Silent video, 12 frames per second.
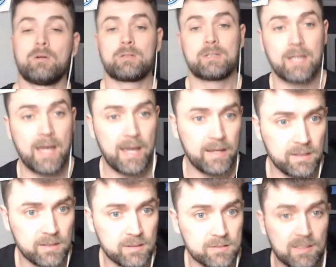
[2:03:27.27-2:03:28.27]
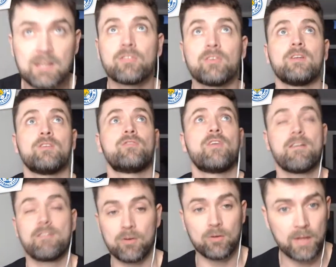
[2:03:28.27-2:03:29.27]
Okay, Stephen is
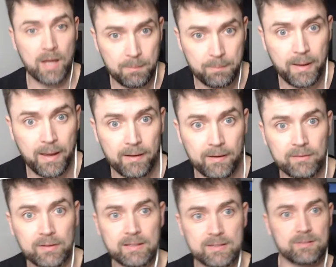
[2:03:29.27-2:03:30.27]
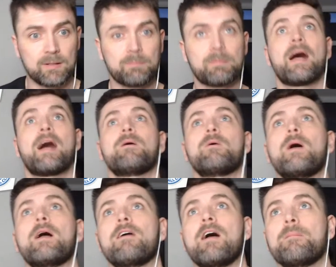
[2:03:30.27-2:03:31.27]
very unhappy. I think he's on a par with
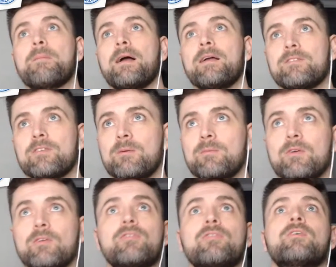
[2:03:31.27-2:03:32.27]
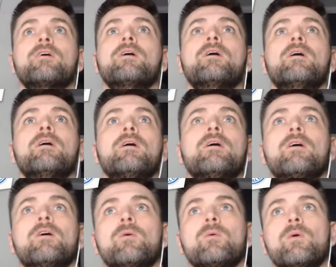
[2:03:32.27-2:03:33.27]
where I'm at in terms of
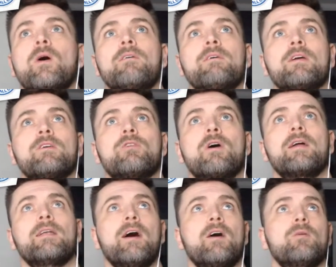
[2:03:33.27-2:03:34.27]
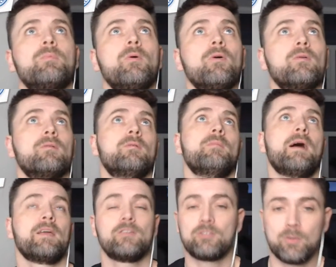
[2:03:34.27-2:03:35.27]
where he is right now. But
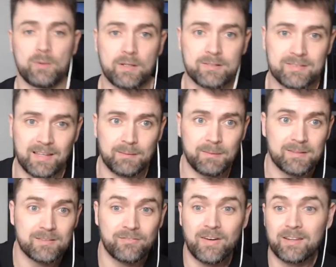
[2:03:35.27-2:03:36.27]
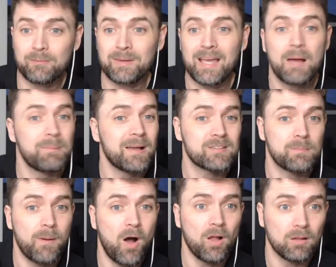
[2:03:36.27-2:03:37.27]
my issue with this team is the fact that we can't pass the
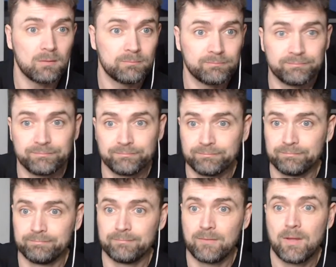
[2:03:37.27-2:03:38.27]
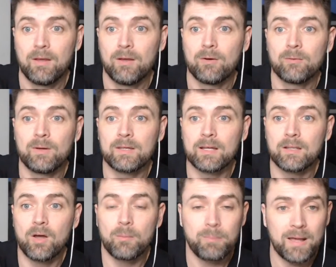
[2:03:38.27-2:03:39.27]
ball. We
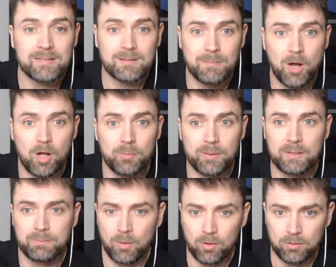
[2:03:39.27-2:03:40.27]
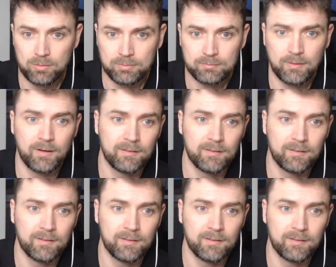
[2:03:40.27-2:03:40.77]
cannot pass the ball, people.